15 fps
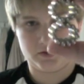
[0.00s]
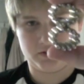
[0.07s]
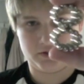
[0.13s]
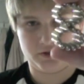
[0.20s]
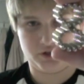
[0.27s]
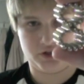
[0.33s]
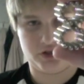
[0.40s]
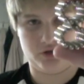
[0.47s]
they're
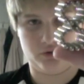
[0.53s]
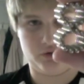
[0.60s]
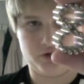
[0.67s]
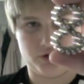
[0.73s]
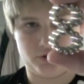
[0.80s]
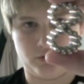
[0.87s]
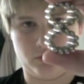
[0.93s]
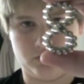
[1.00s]
just 2
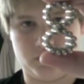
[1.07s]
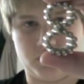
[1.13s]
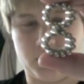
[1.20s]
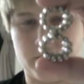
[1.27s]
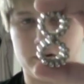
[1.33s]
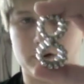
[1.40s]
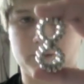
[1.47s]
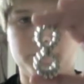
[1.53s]
circles
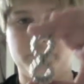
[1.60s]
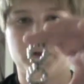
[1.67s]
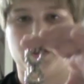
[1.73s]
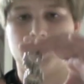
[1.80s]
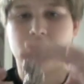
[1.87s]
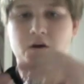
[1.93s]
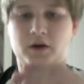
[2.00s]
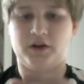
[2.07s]
together.
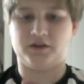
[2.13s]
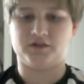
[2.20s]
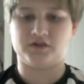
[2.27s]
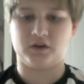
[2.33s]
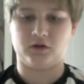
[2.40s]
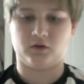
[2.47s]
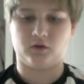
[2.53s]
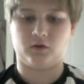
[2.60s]
And
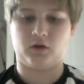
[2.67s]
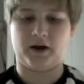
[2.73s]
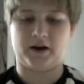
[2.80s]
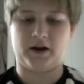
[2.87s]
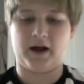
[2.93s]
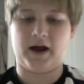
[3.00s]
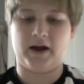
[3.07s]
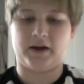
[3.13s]
so, like
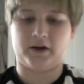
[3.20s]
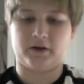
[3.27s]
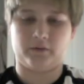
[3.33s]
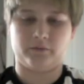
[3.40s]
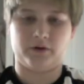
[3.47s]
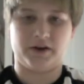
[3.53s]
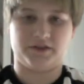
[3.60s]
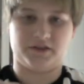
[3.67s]
I had it
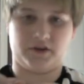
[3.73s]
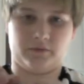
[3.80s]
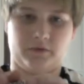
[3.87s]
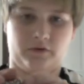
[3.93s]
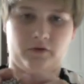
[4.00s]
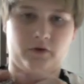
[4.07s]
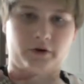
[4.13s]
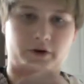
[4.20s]
compressing
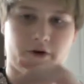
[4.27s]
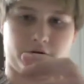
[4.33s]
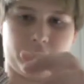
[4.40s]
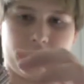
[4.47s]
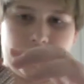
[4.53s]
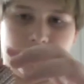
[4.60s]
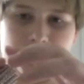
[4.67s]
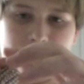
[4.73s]
before, you're
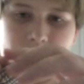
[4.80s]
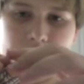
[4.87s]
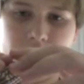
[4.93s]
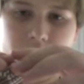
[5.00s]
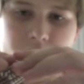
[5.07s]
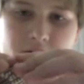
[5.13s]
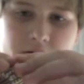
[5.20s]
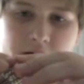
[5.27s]
going to keep
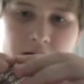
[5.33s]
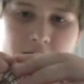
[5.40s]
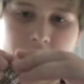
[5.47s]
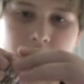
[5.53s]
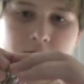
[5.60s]
doing that,